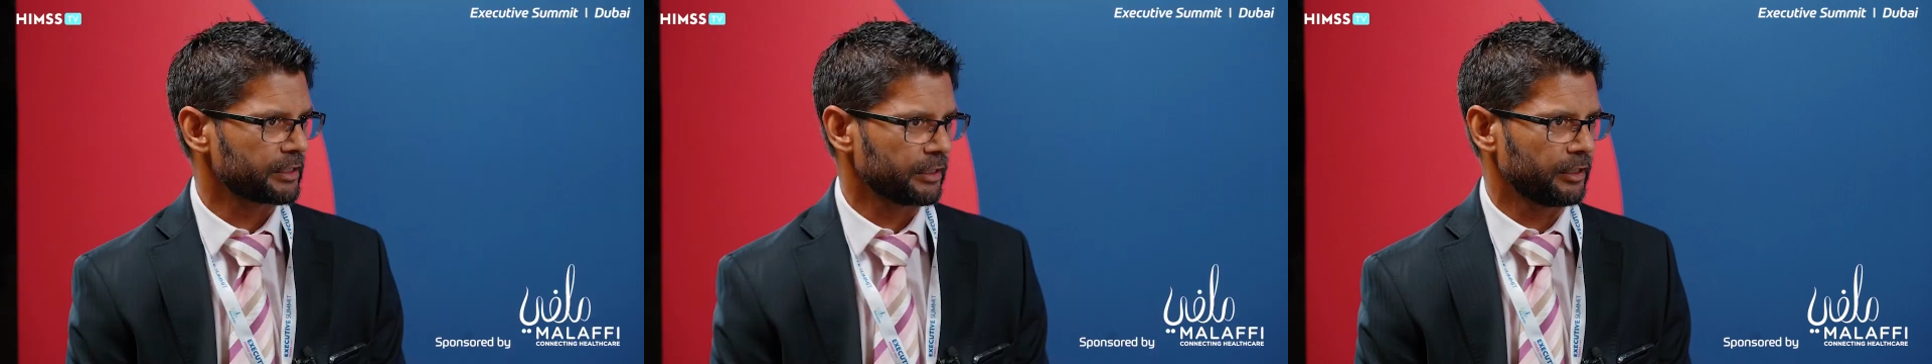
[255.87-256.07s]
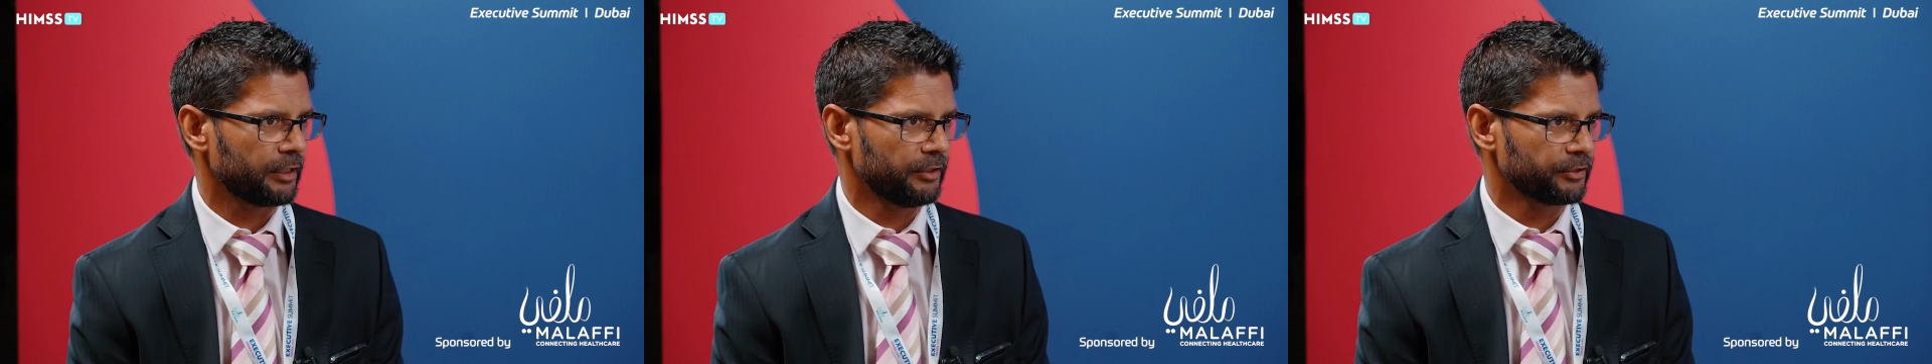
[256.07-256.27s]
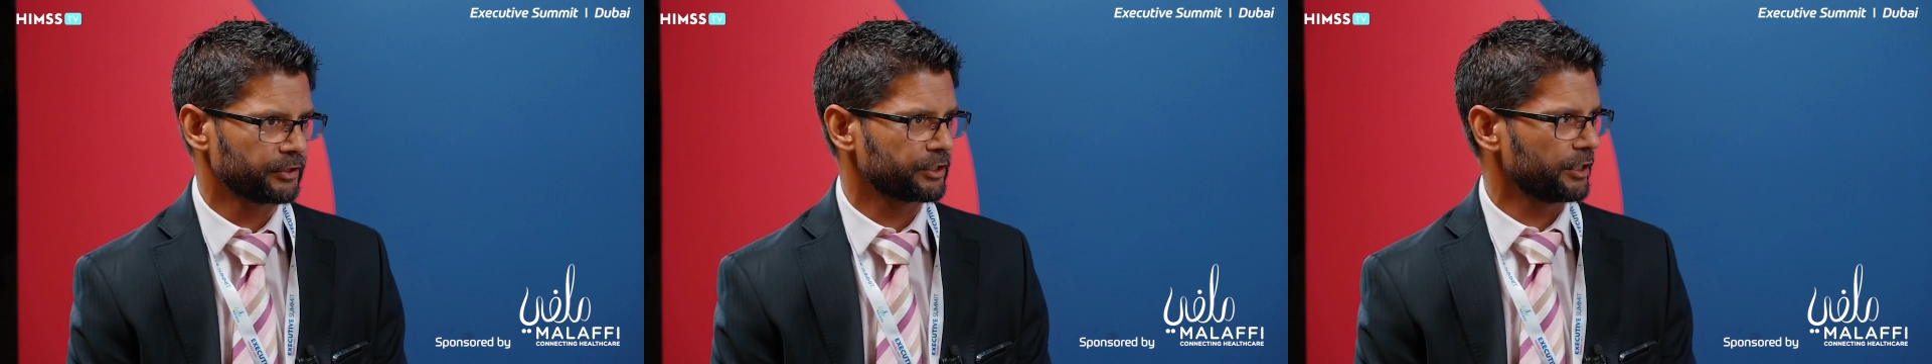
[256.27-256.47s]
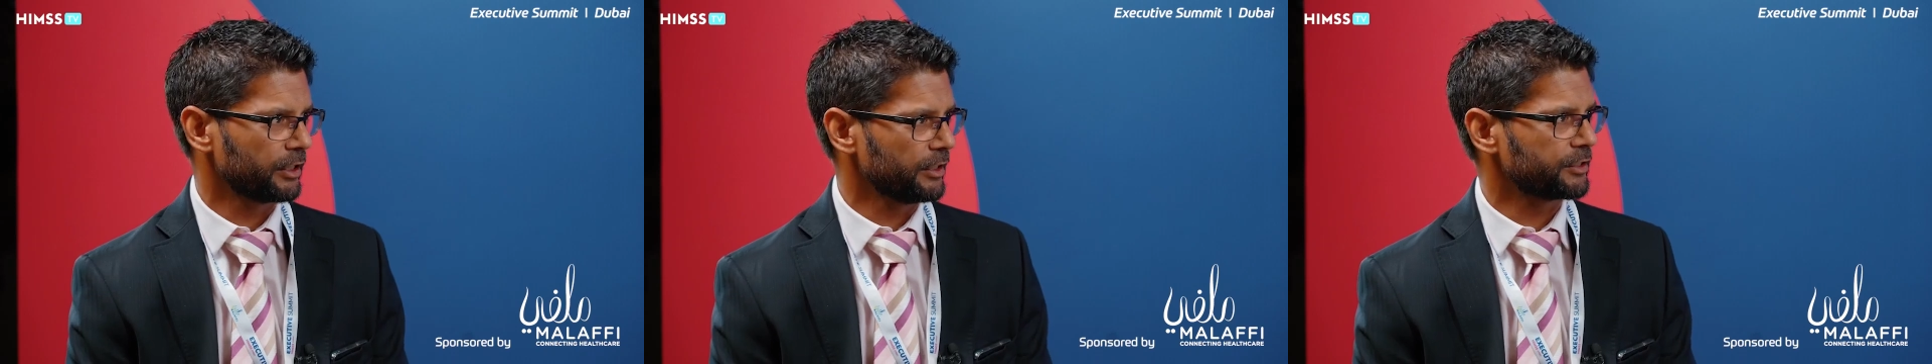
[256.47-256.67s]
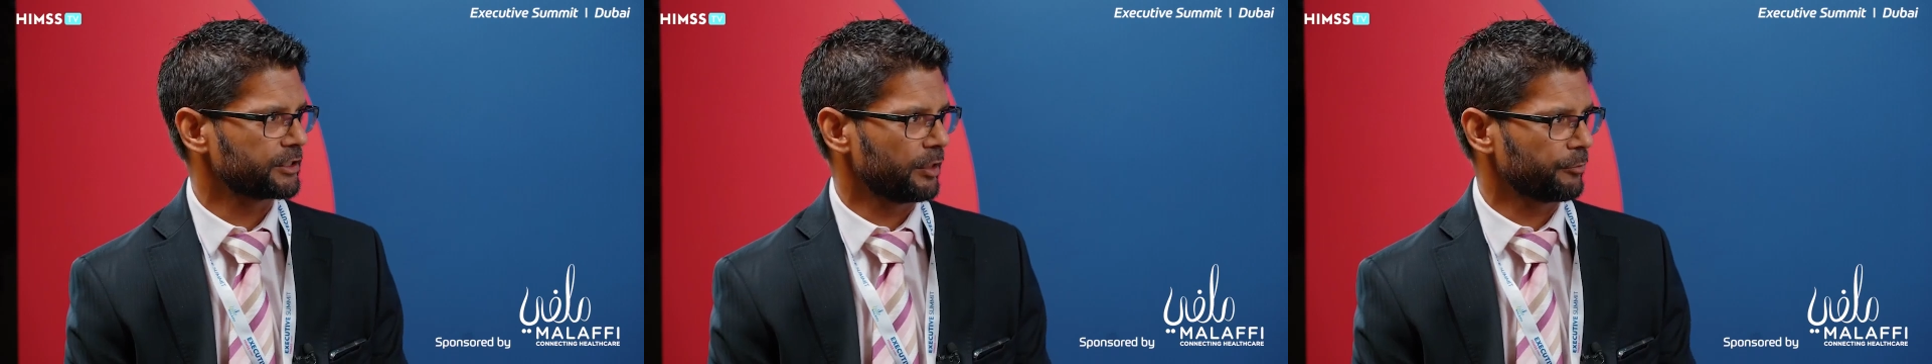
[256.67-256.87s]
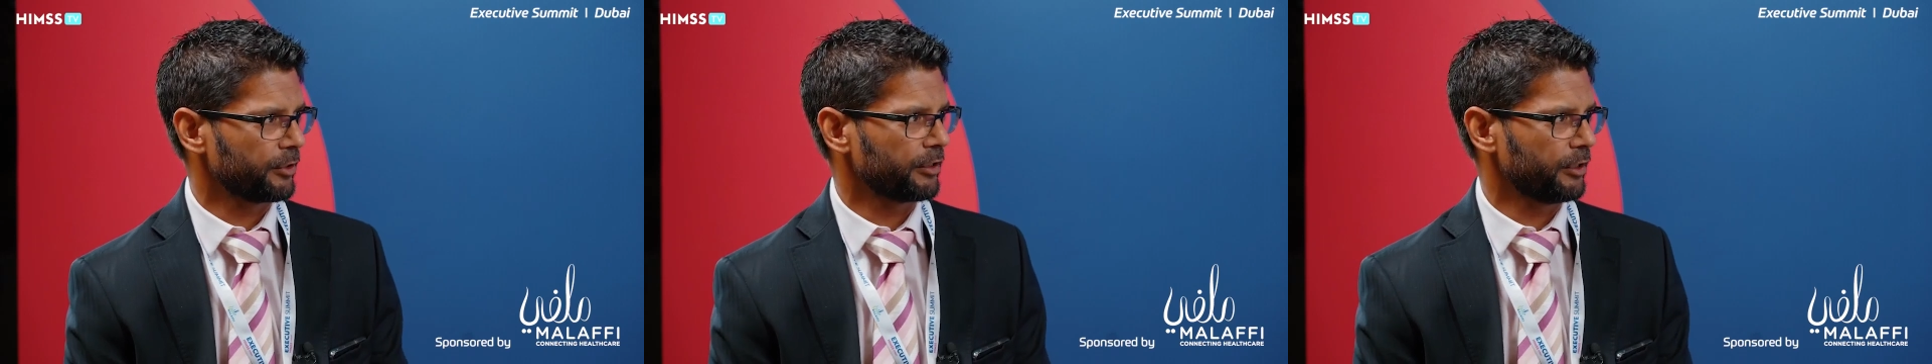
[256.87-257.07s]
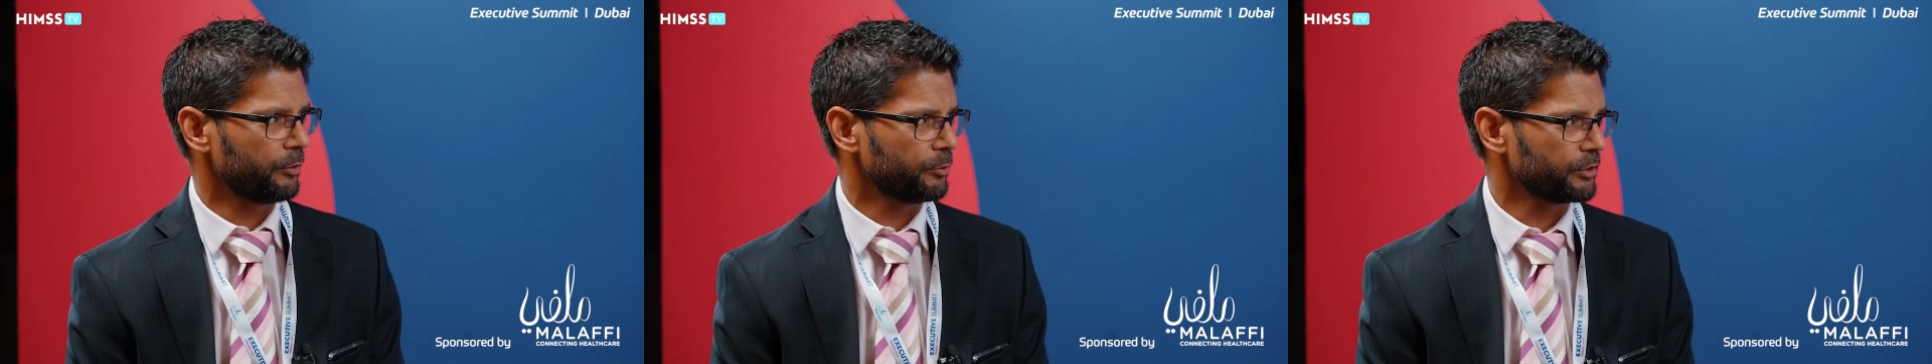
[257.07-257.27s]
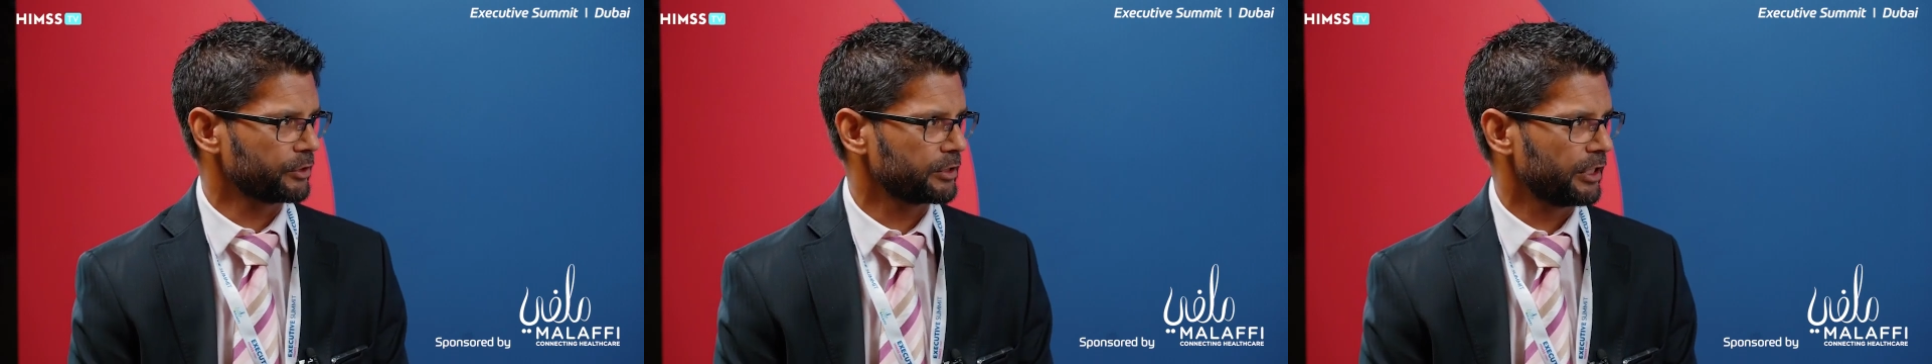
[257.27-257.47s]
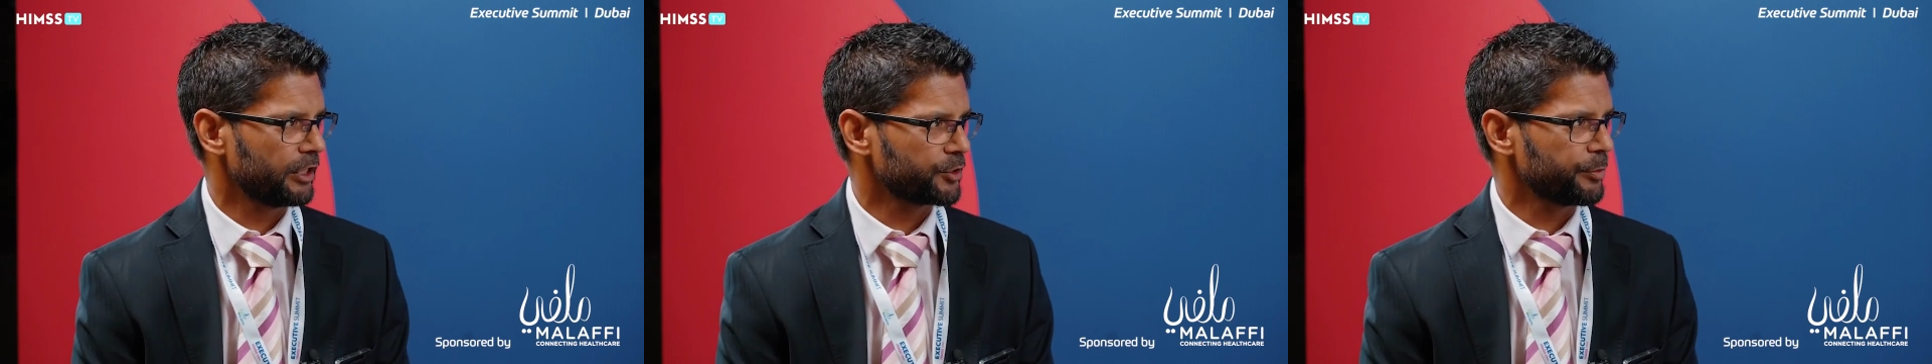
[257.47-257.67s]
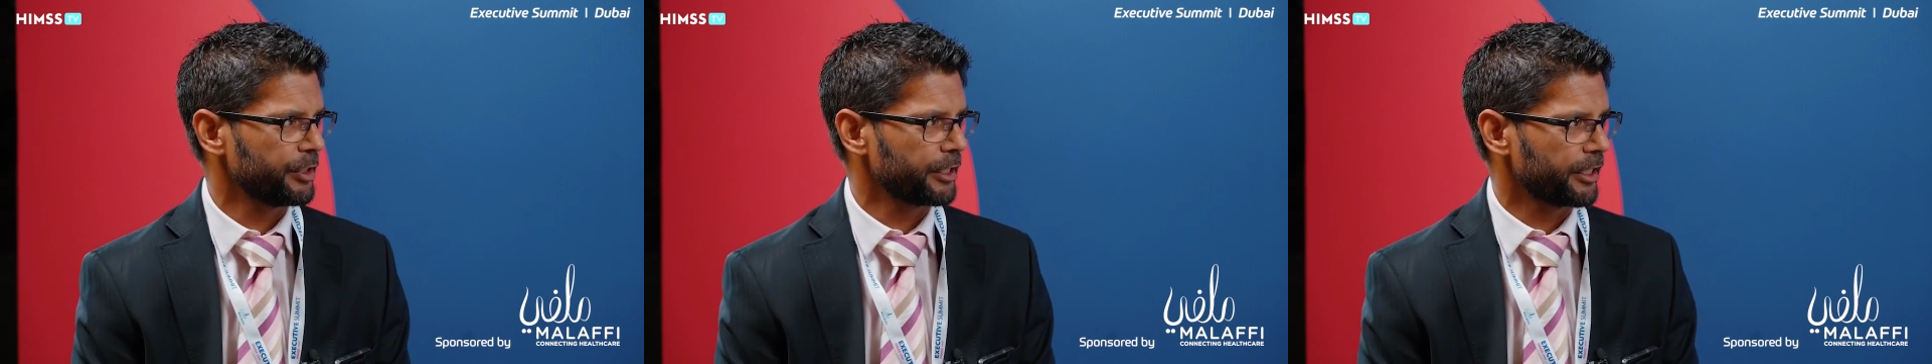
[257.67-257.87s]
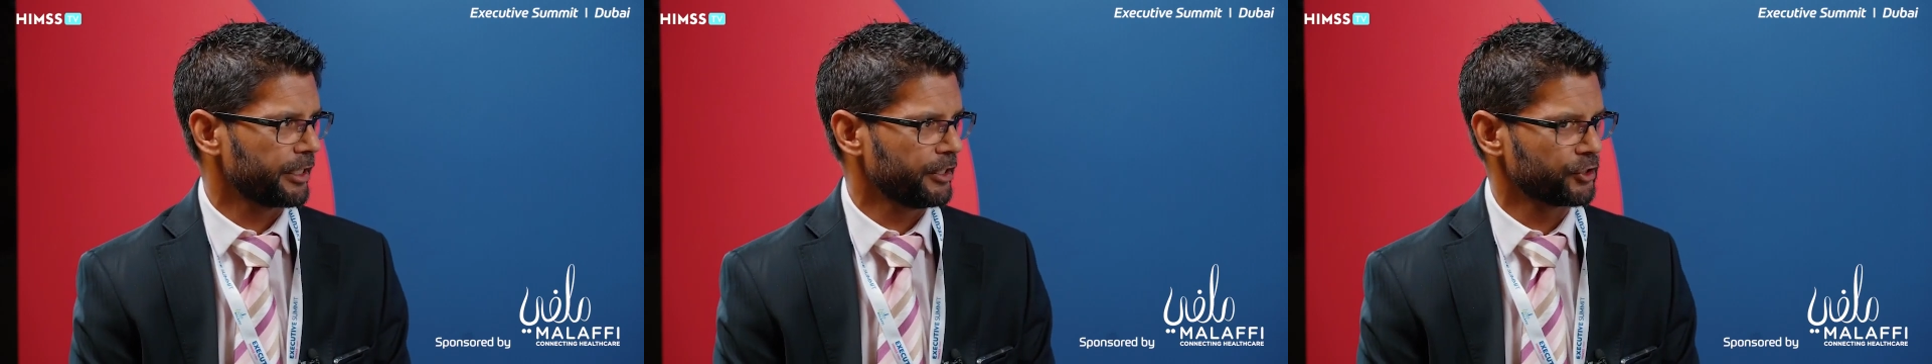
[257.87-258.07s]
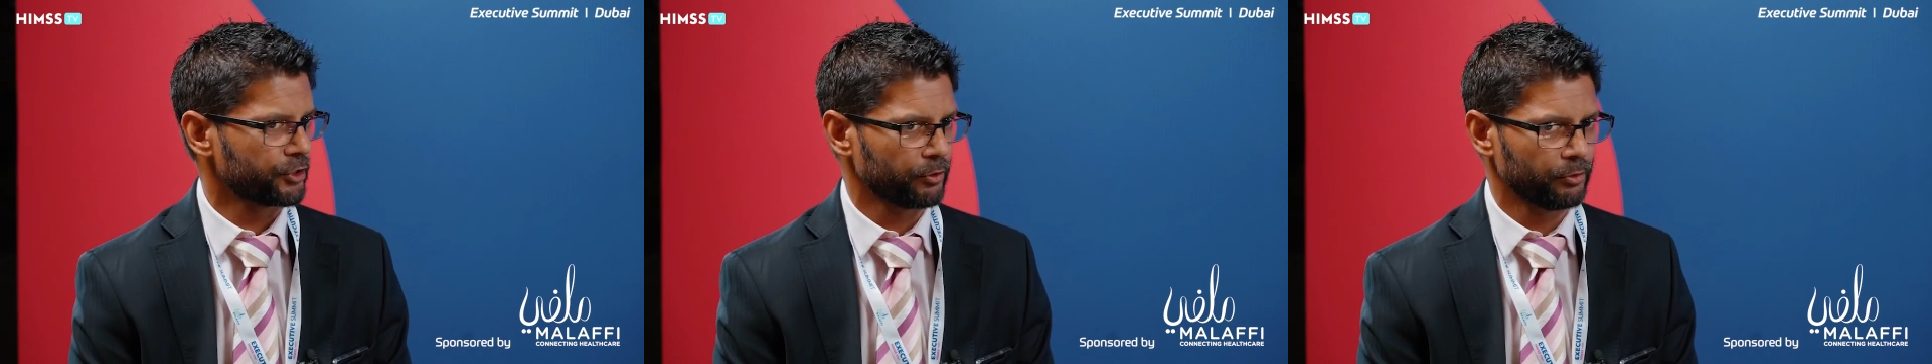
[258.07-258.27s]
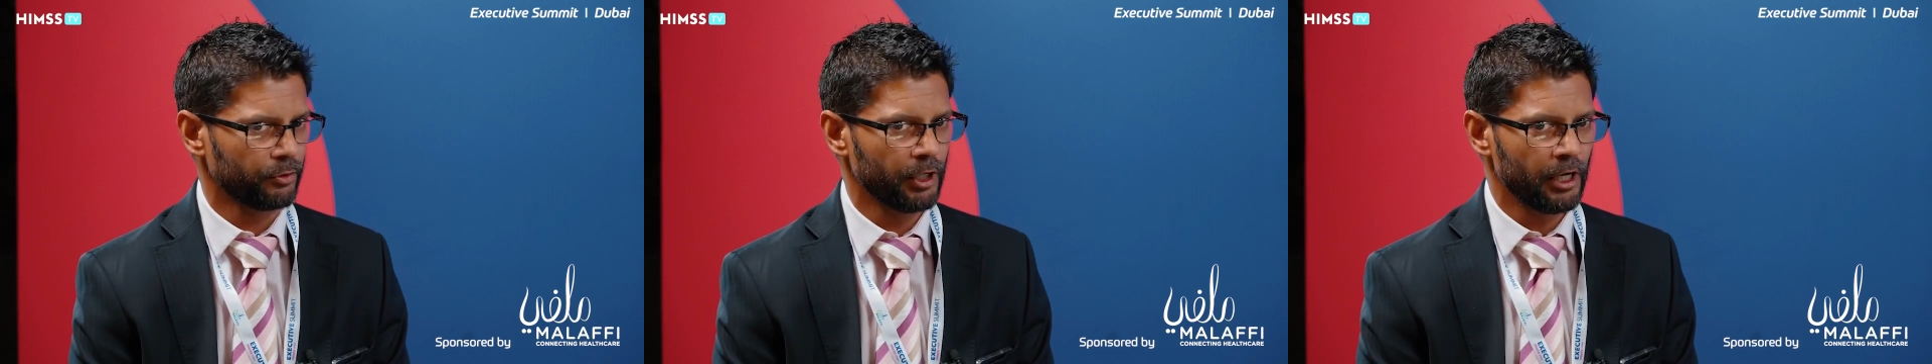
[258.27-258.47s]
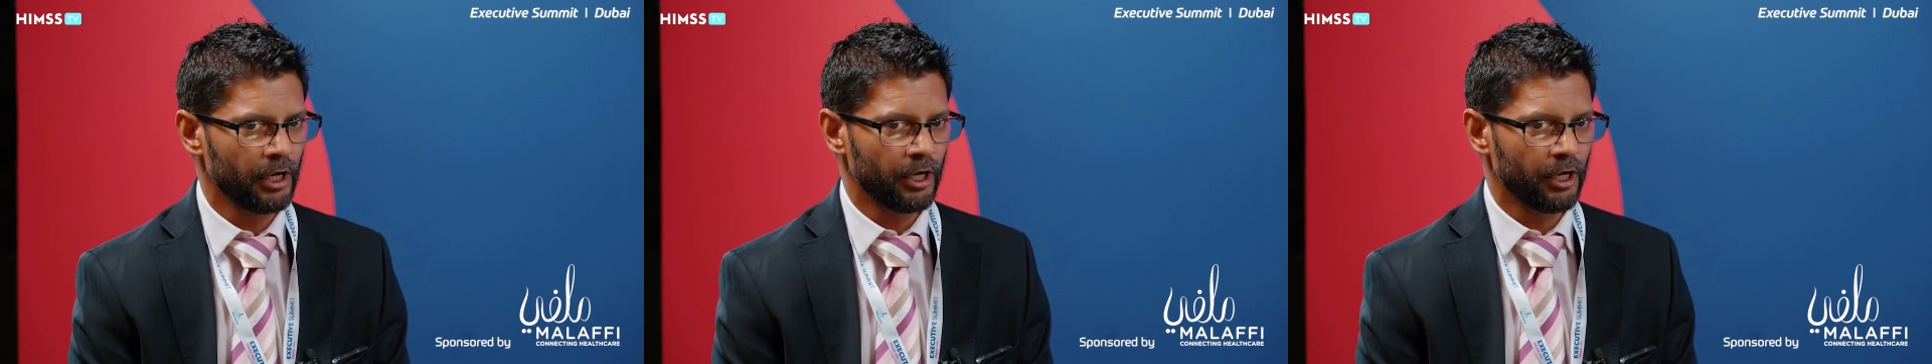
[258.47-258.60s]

is certainly something that has been key to